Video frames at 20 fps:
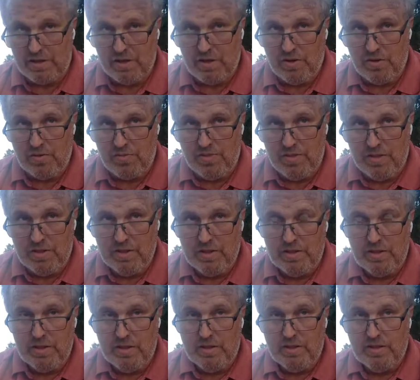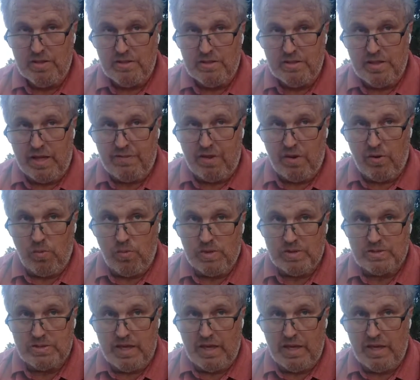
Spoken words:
that there was